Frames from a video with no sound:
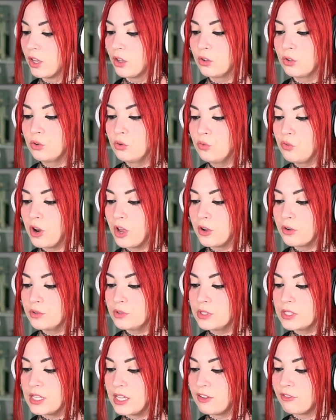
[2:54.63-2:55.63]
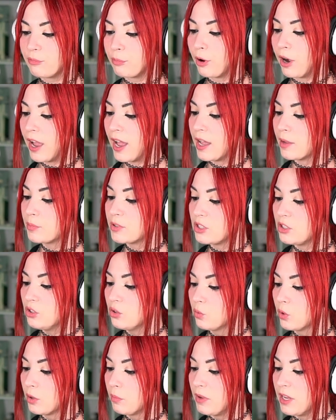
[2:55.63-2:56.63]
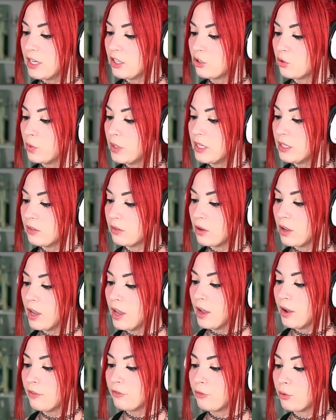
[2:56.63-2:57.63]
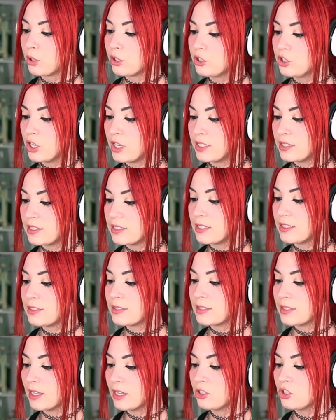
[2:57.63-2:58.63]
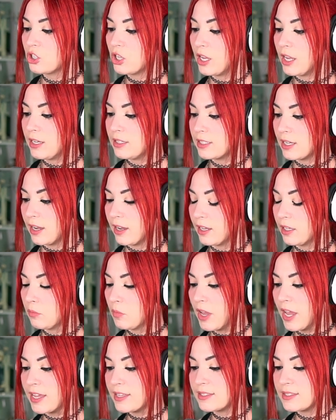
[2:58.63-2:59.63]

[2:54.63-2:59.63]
Who knows if perhaps you were made queen for just such a time as